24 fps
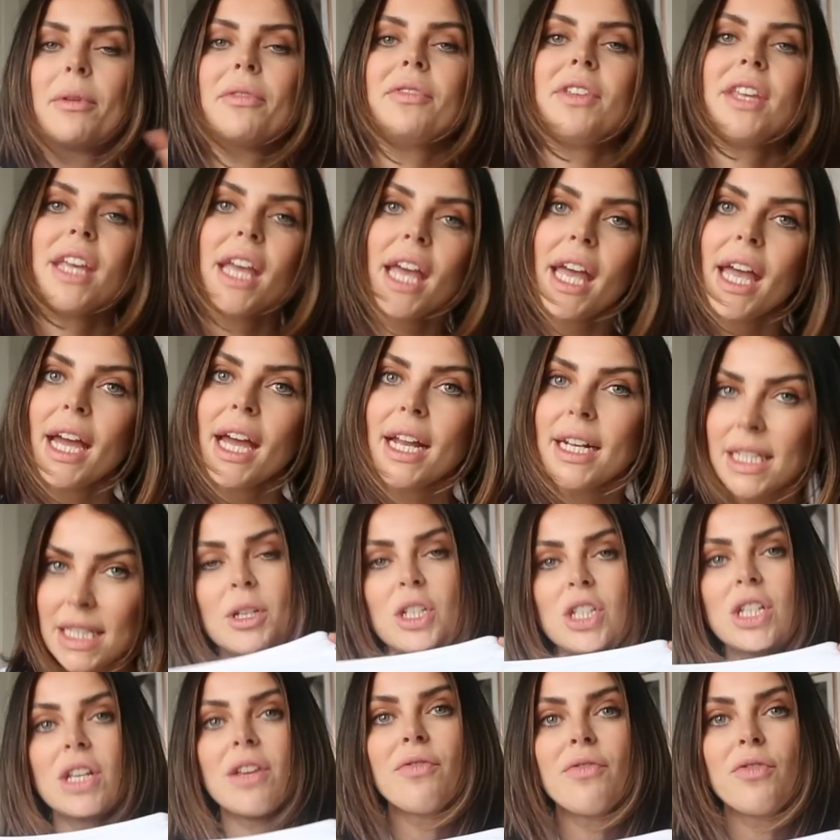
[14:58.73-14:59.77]
of year, and
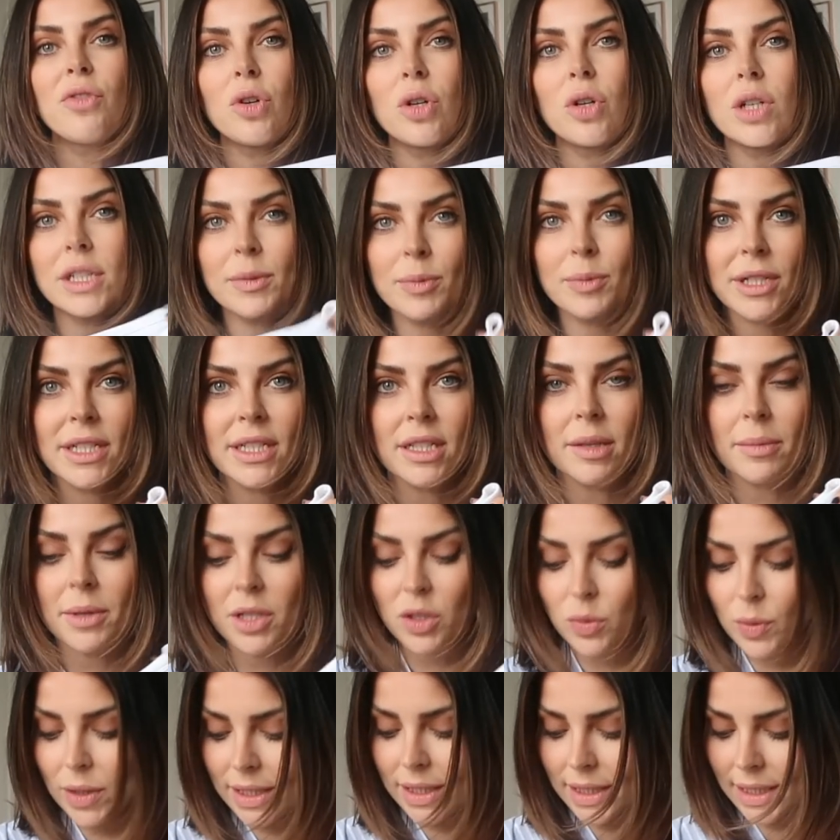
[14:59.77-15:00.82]
especially for spring summer
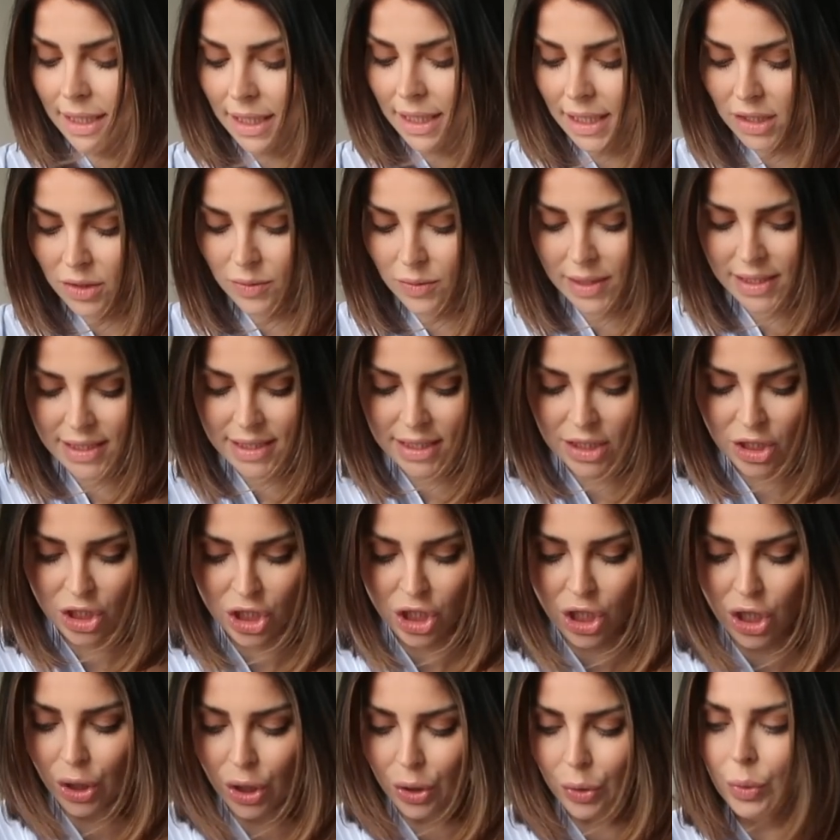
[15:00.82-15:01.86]

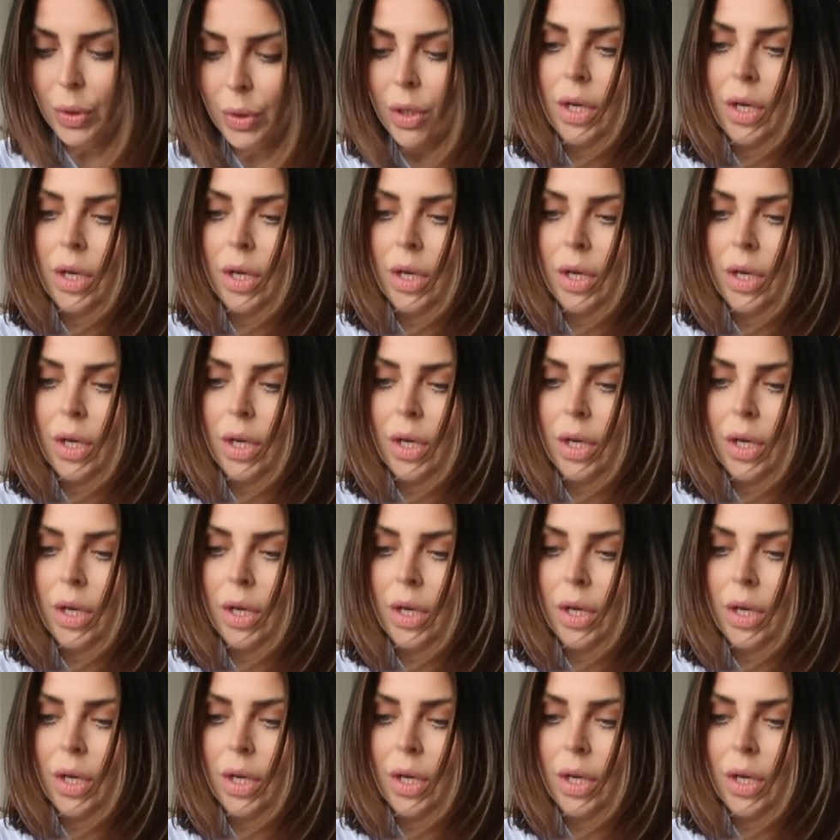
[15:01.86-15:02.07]
2022.